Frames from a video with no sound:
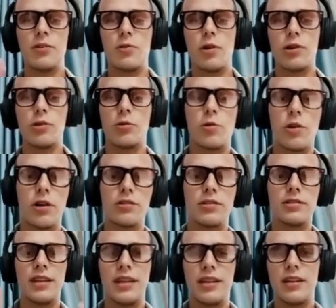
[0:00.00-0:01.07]
quote unquote
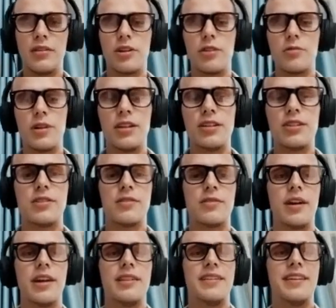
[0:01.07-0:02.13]
think and grow rich,
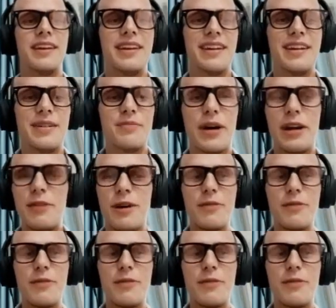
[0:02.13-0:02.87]
right? By the way,